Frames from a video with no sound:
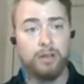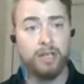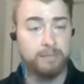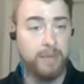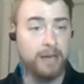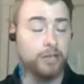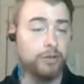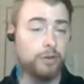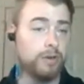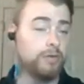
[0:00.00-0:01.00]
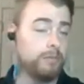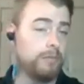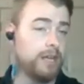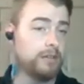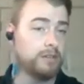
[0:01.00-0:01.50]
It's mandatory
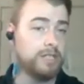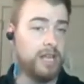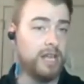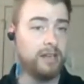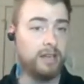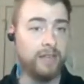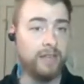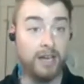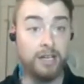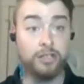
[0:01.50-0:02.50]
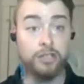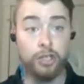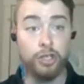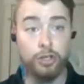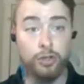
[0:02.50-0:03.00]
from my understanding, and that is a
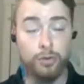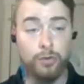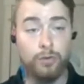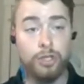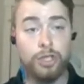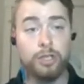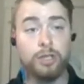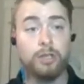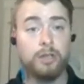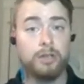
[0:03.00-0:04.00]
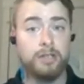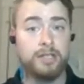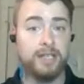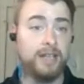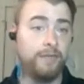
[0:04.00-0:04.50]
huge
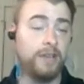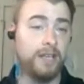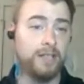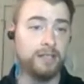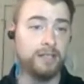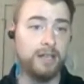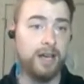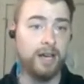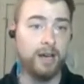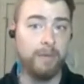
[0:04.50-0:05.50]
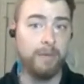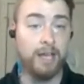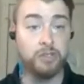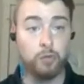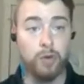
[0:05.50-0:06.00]
significance.
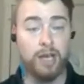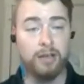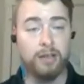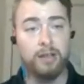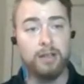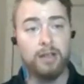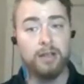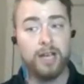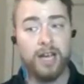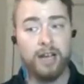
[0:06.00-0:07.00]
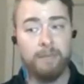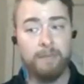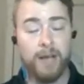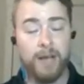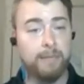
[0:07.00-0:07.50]
As well,
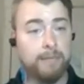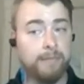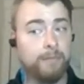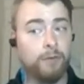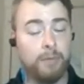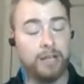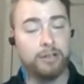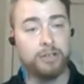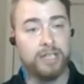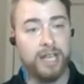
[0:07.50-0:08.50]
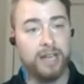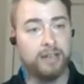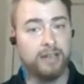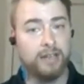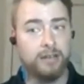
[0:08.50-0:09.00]
from my
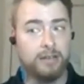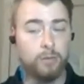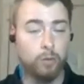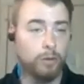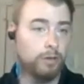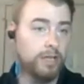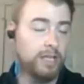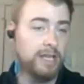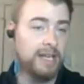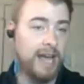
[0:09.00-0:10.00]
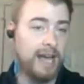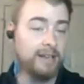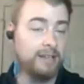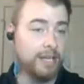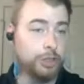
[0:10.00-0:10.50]
understanding, we're looking at
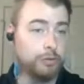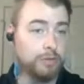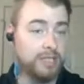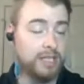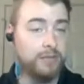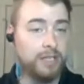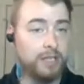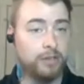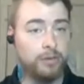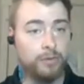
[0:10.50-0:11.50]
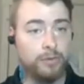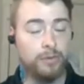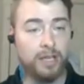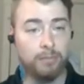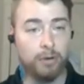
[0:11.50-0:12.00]
adding electrical safety
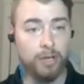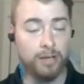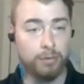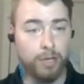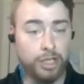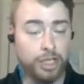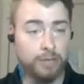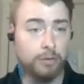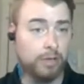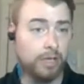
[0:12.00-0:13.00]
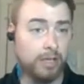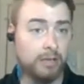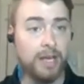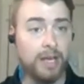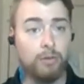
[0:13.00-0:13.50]
into the Alberta apprenticeship
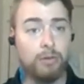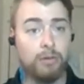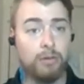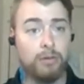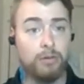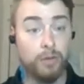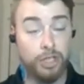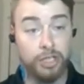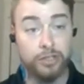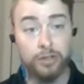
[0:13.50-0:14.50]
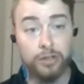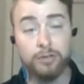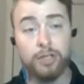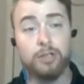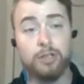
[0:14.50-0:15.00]
curriculum now, which is
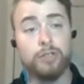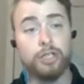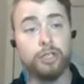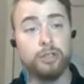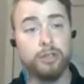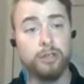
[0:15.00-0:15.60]
also a huge